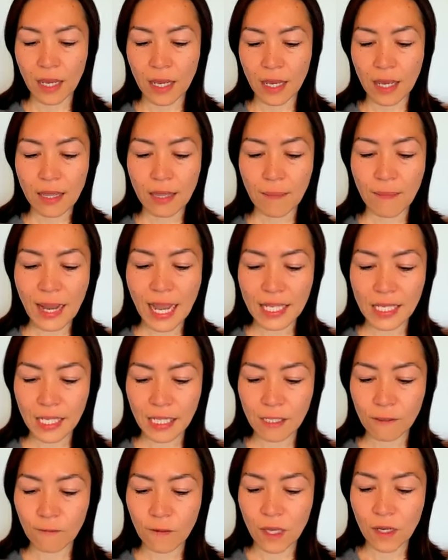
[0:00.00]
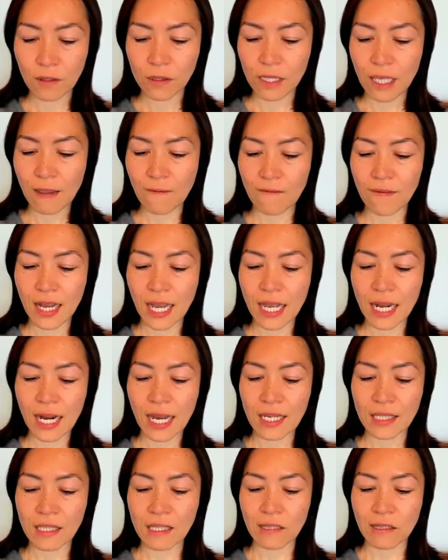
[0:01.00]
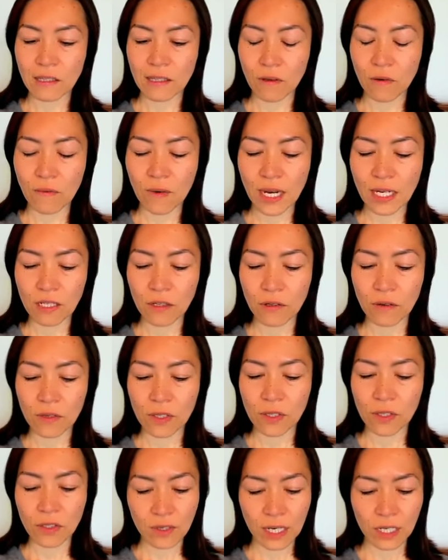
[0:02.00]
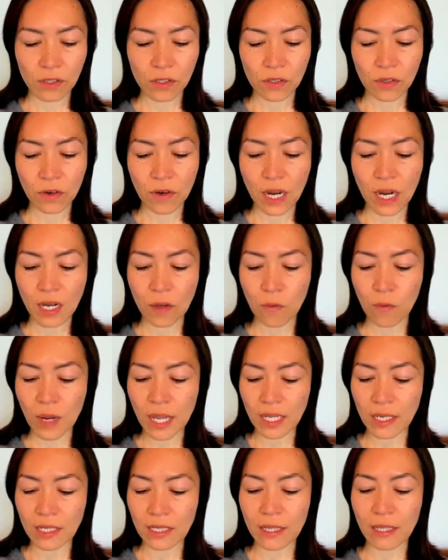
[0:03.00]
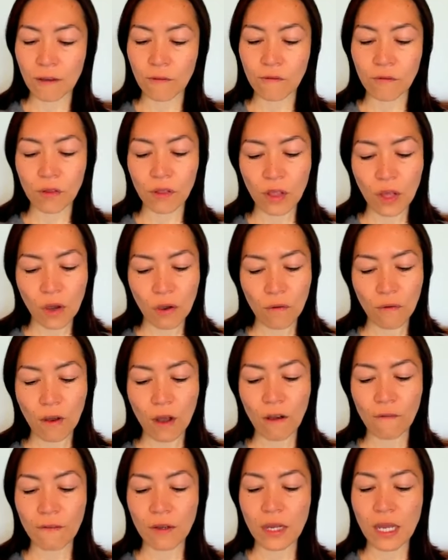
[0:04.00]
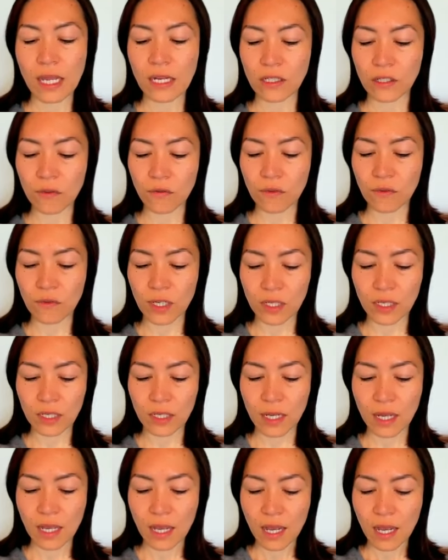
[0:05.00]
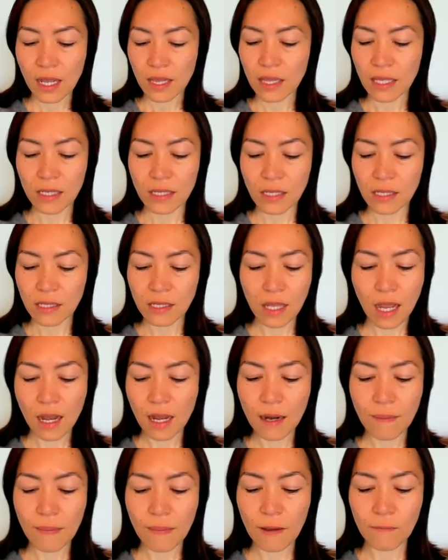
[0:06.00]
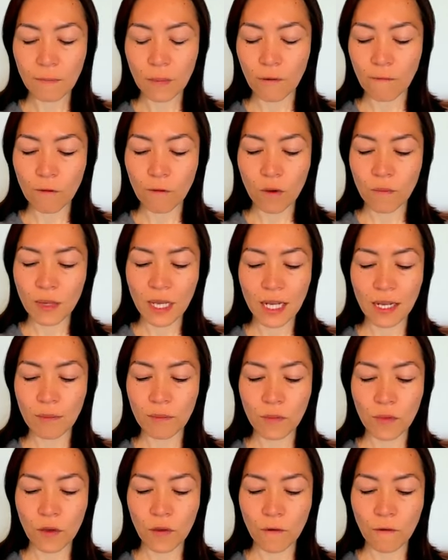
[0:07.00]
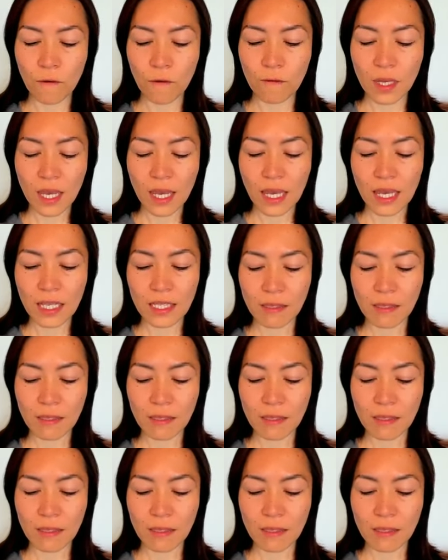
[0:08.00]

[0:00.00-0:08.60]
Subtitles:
The Pisces field invites us to surrender structure and awaken the flow of our intuition. This is not about performing a move, it's